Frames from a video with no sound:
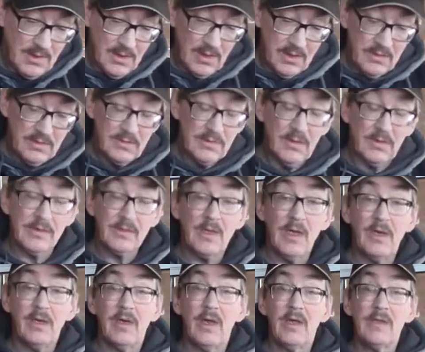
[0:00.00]
it's
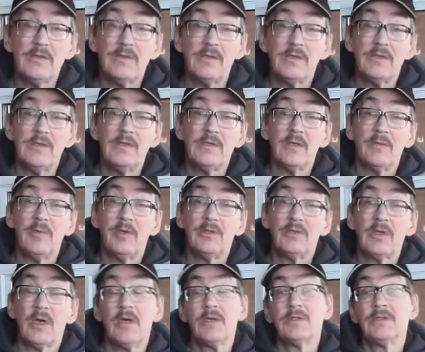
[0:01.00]
kind of nice to see somebody
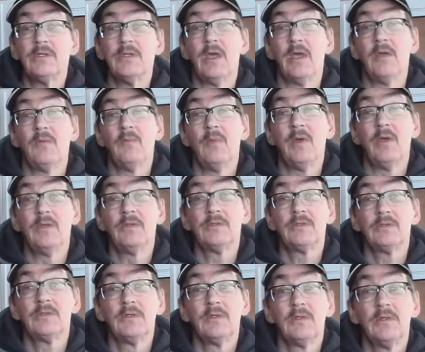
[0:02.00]
charging that
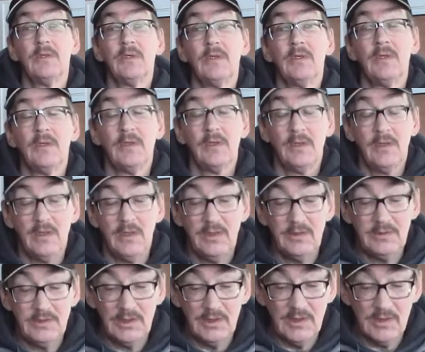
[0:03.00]
much.
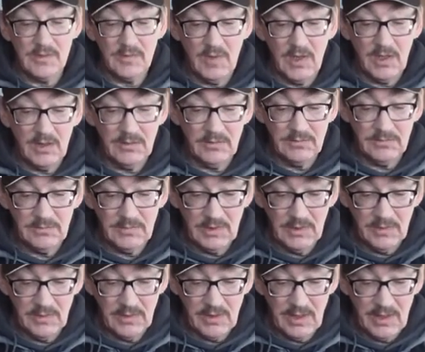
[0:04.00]
And she goes, well,
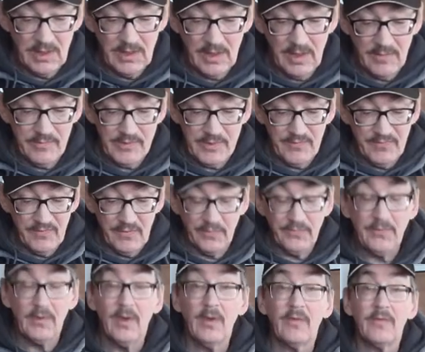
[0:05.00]
it helps to
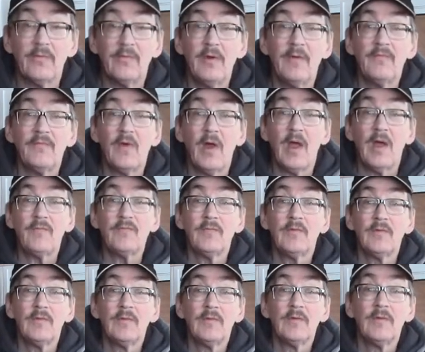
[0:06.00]
filter out the riffraff,
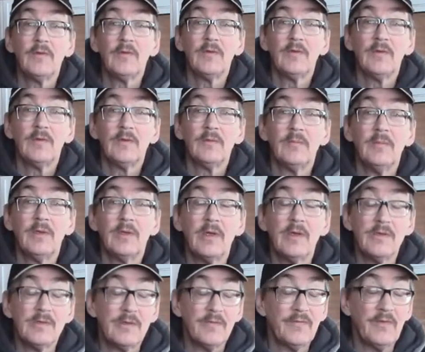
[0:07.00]

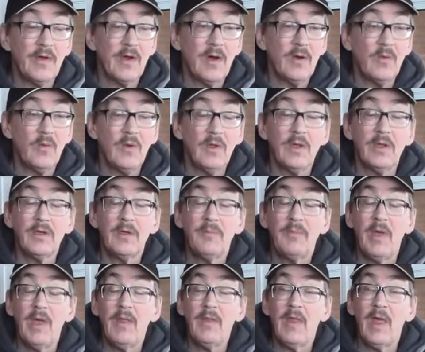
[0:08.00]
because if they aren't willing to
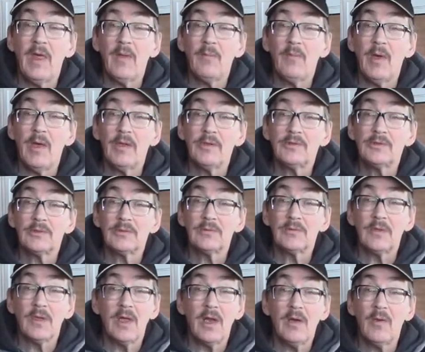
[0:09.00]
pay that much,
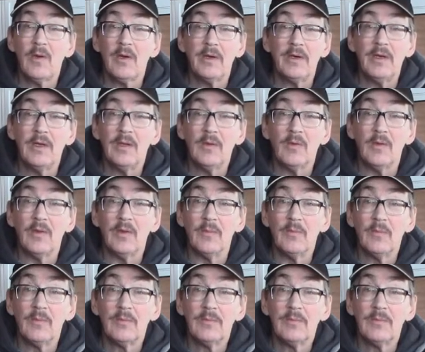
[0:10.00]
I don't want to deal with them.